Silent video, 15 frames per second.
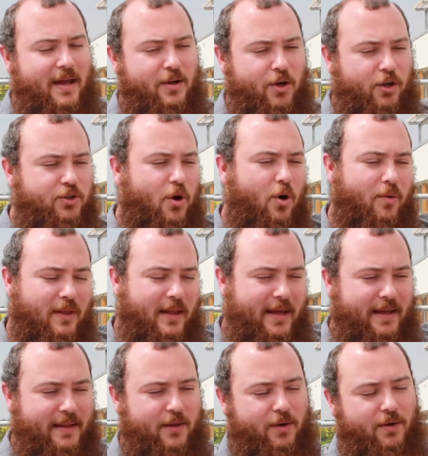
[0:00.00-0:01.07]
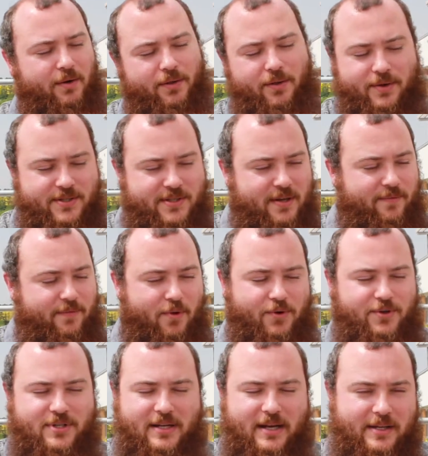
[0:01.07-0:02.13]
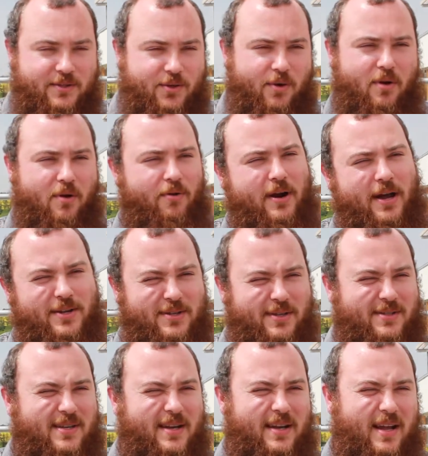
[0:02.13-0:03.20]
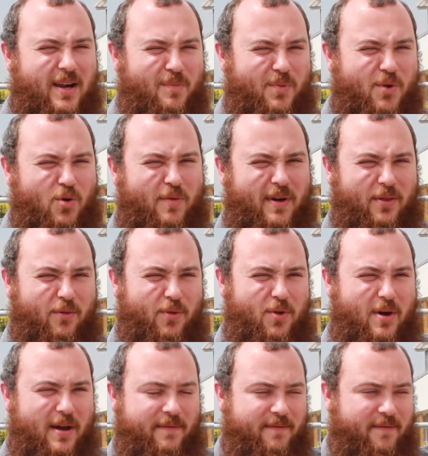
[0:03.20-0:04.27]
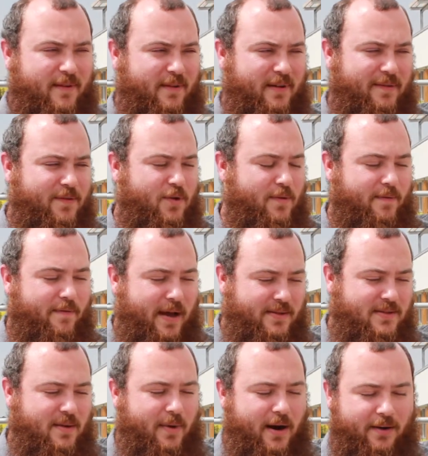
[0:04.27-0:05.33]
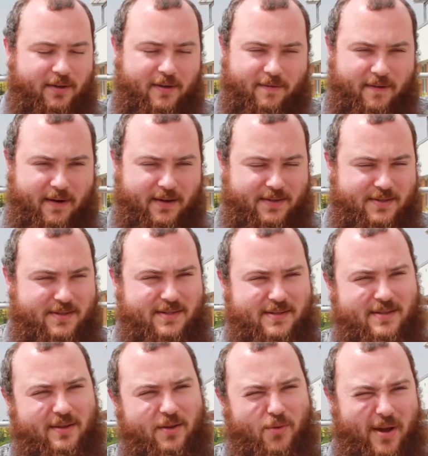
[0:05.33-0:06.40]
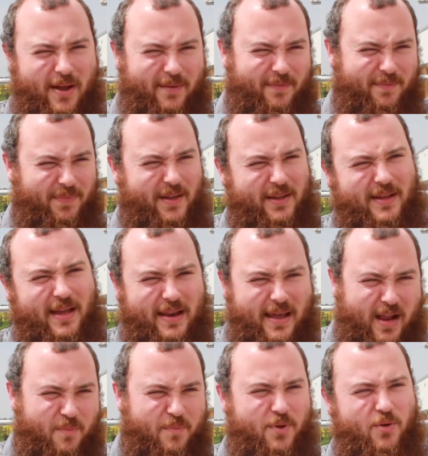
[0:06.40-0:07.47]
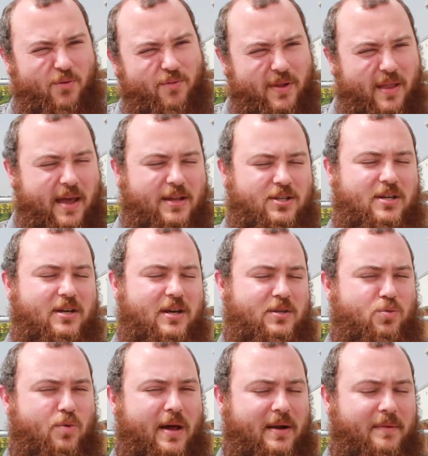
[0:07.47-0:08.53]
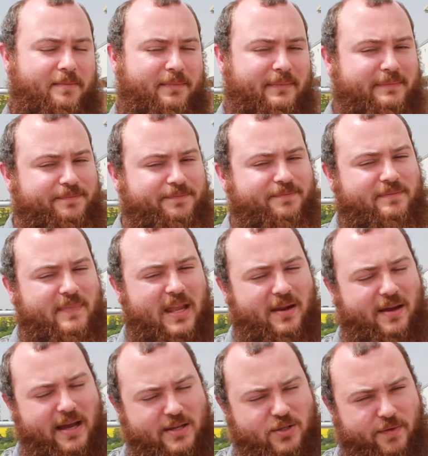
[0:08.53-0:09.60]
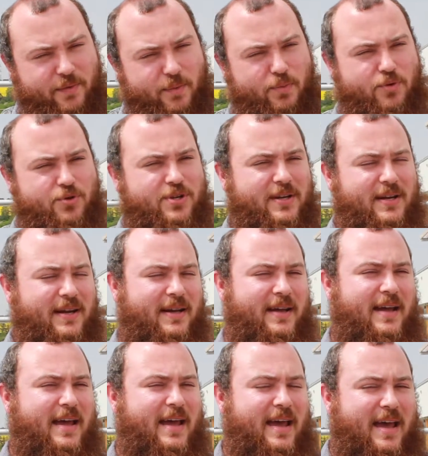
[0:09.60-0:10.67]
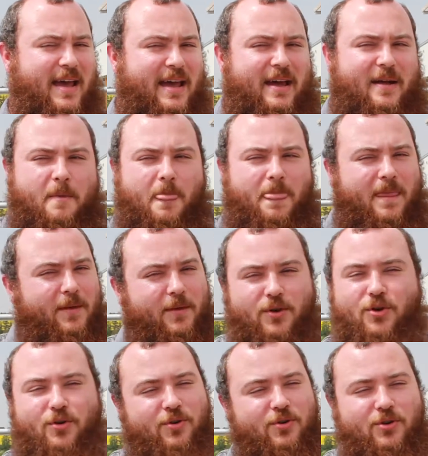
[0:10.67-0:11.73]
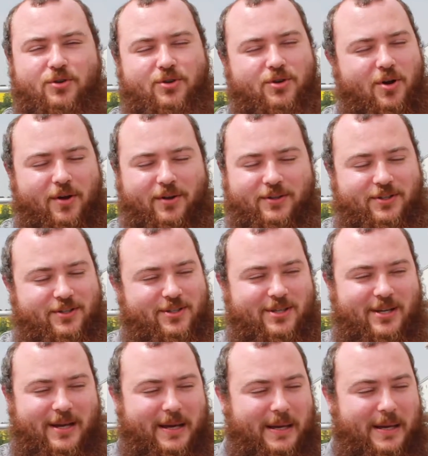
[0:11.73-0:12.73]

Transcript: not only the C14 and soil horizons can help you, but you have if you will find some artifacts, it can help you with dating as well. In the case of a pluzina, you don't